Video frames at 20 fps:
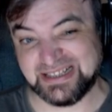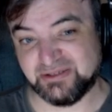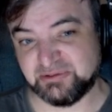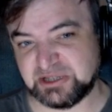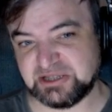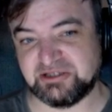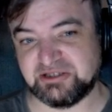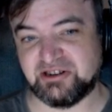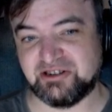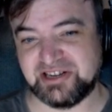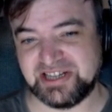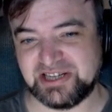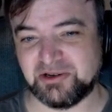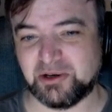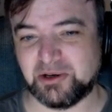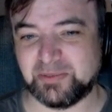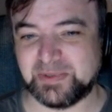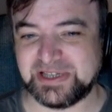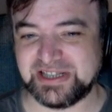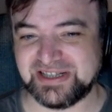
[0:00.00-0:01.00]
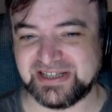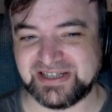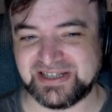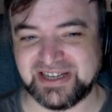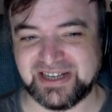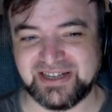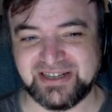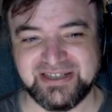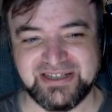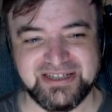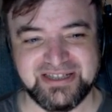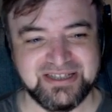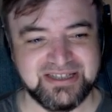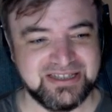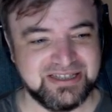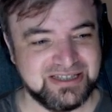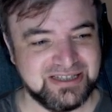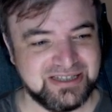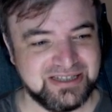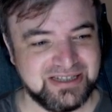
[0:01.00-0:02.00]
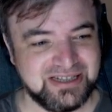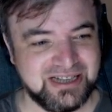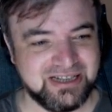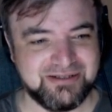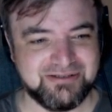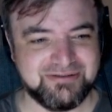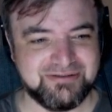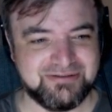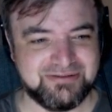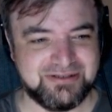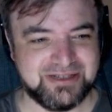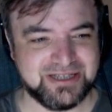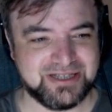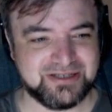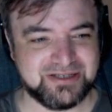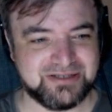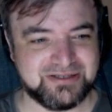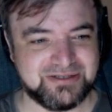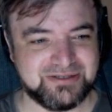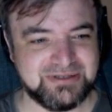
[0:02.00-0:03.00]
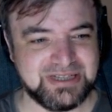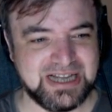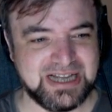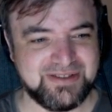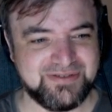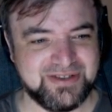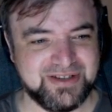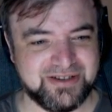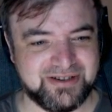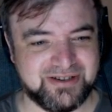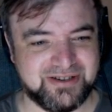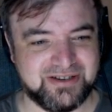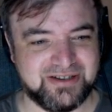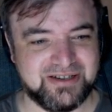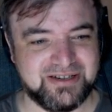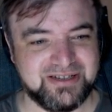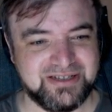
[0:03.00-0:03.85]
we're already orbiting the sun. Oh, what do we have here?